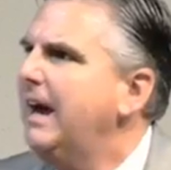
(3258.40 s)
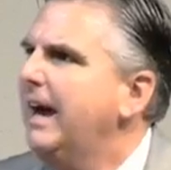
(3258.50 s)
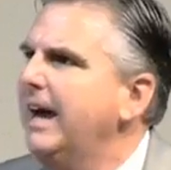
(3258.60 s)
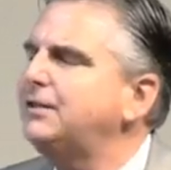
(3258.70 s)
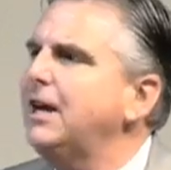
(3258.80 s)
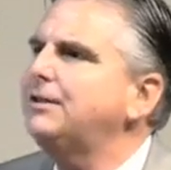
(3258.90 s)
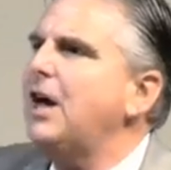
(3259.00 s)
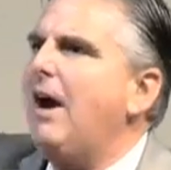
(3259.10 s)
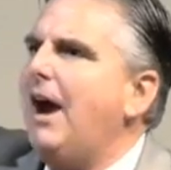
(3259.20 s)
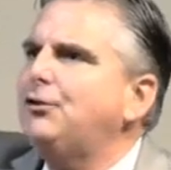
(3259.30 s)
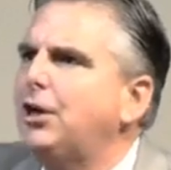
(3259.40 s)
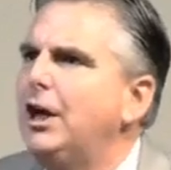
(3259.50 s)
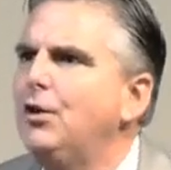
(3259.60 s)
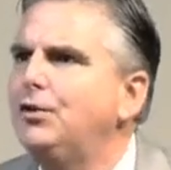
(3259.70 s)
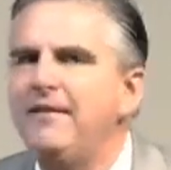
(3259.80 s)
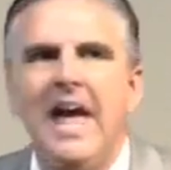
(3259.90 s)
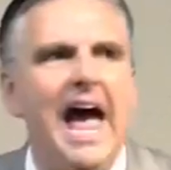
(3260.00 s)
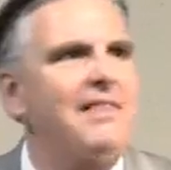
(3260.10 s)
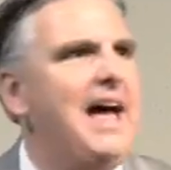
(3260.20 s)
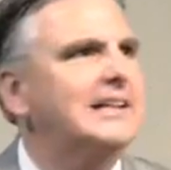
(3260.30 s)
It's just they're our children,
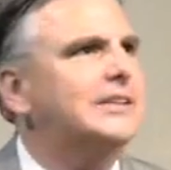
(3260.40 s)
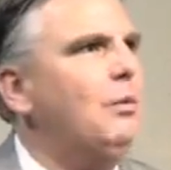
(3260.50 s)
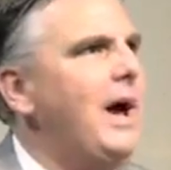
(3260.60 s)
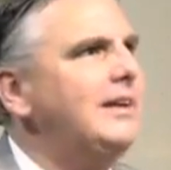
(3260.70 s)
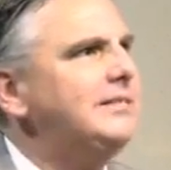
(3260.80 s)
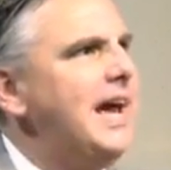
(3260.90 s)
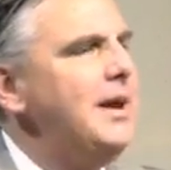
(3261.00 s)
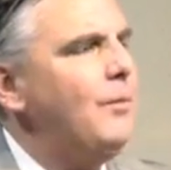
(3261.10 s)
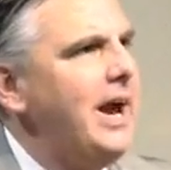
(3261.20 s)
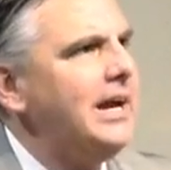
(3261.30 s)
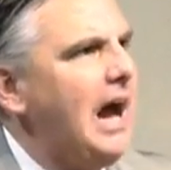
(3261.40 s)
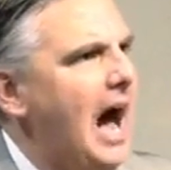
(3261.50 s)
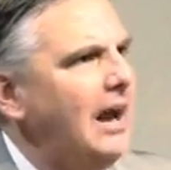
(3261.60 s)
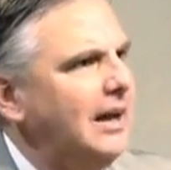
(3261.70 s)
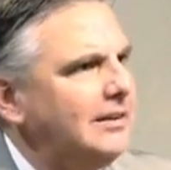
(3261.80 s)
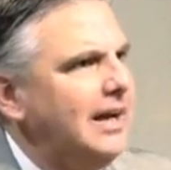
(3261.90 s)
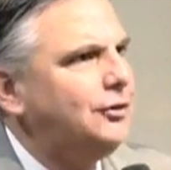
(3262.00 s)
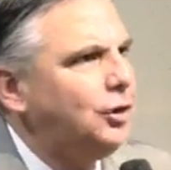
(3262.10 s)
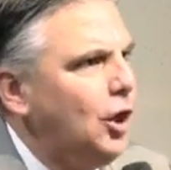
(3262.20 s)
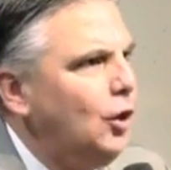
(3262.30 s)
and that's the way, same way God looks
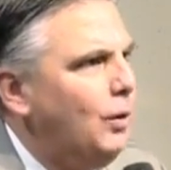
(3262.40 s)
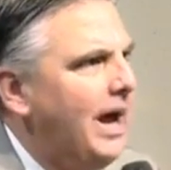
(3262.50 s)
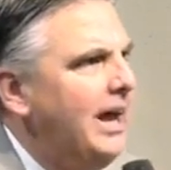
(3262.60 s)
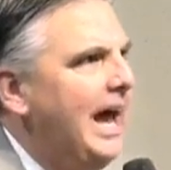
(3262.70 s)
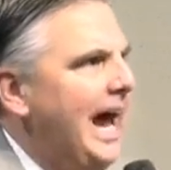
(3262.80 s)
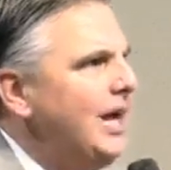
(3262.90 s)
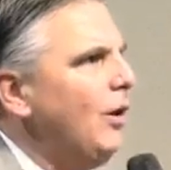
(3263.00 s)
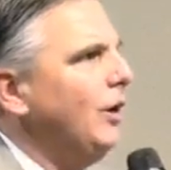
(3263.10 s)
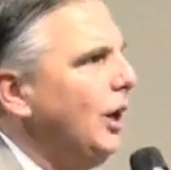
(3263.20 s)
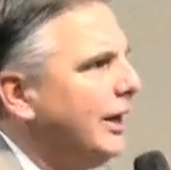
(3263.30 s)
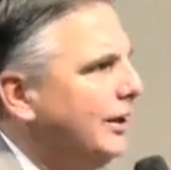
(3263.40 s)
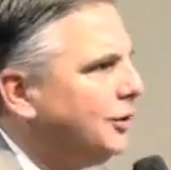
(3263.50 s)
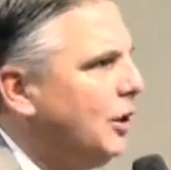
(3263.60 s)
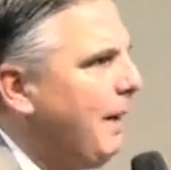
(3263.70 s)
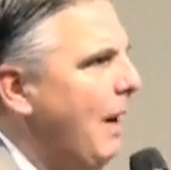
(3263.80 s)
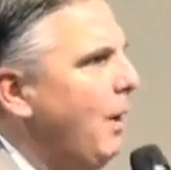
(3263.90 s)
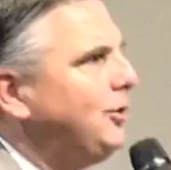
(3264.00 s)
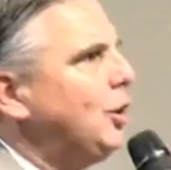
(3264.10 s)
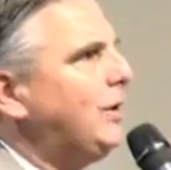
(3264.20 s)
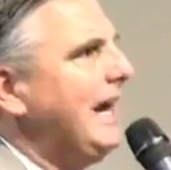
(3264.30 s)
at you. He don't look at you by
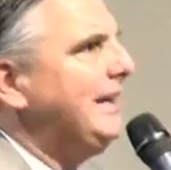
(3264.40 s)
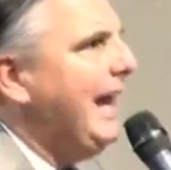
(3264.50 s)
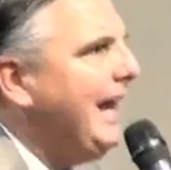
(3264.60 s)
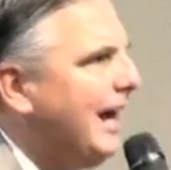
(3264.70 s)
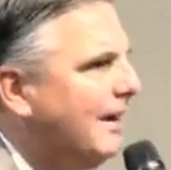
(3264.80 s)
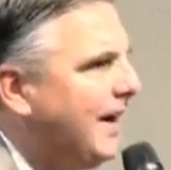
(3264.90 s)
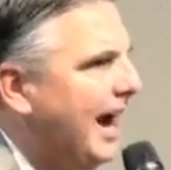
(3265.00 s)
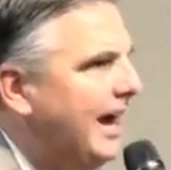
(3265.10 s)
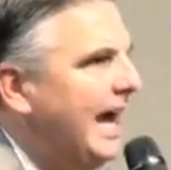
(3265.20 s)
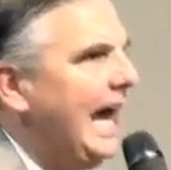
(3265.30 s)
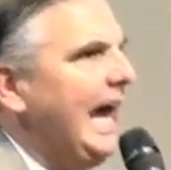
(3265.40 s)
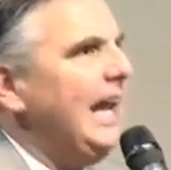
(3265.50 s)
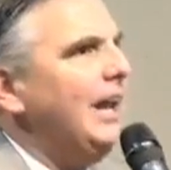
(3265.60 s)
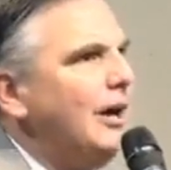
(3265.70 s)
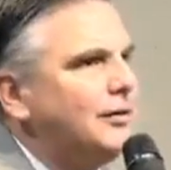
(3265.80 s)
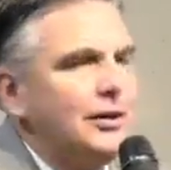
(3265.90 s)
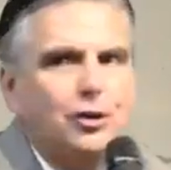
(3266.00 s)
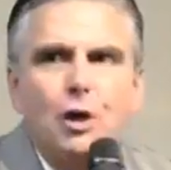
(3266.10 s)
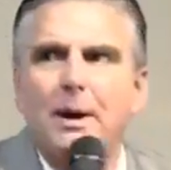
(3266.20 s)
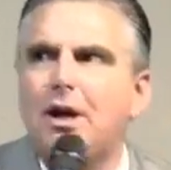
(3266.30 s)
what you can give. He looks at
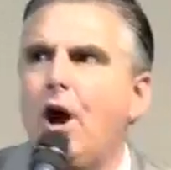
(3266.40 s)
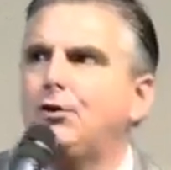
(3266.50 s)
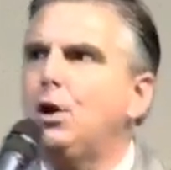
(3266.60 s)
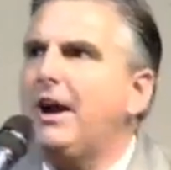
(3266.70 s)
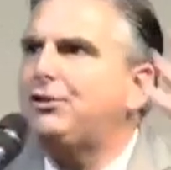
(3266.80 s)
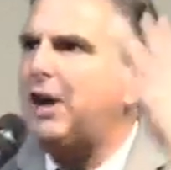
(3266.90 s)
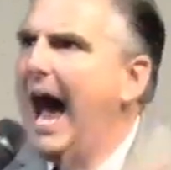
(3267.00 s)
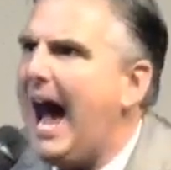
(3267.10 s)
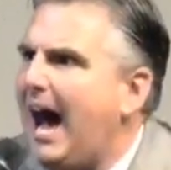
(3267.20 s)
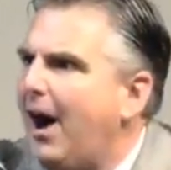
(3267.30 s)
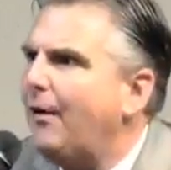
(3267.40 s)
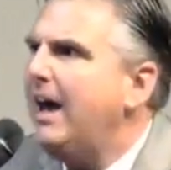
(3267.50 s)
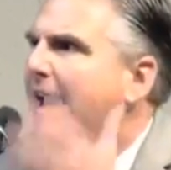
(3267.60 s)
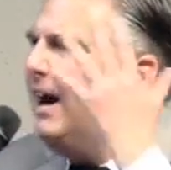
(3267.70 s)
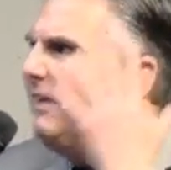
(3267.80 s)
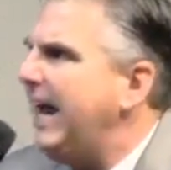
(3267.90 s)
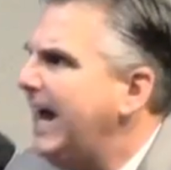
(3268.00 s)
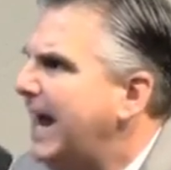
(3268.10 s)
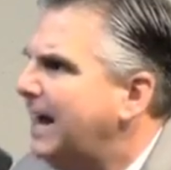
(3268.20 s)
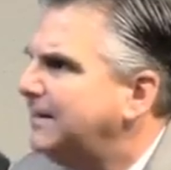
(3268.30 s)
you because you're a child of
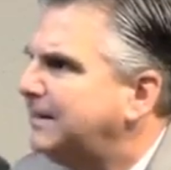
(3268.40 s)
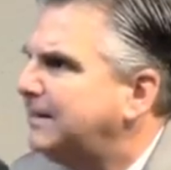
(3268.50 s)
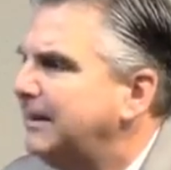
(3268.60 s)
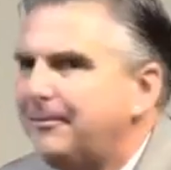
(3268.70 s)
His.